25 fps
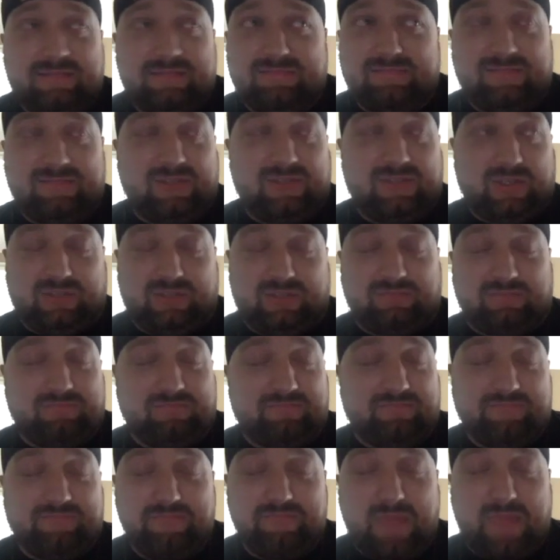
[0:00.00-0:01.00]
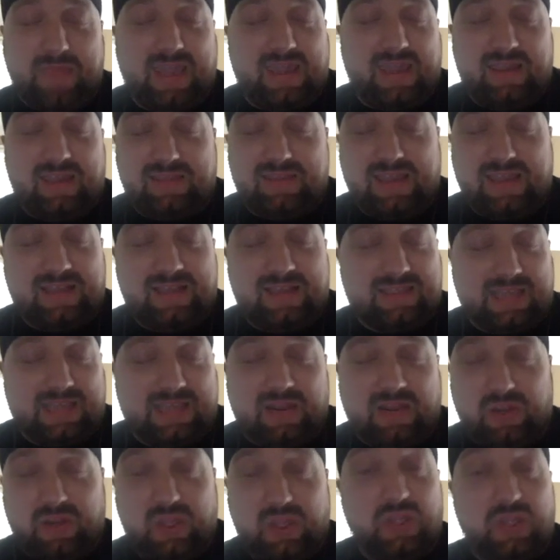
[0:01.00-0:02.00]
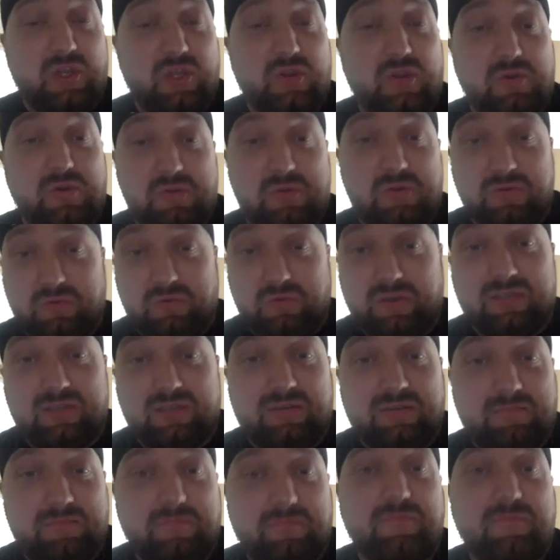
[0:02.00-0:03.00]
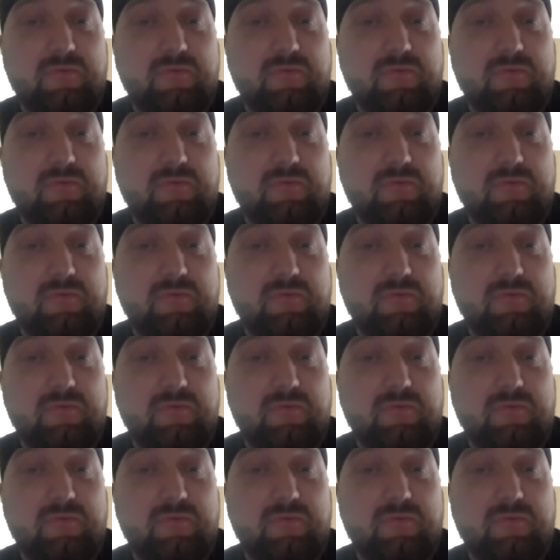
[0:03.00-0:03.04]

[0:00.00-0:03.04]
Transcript: just making things sound huge was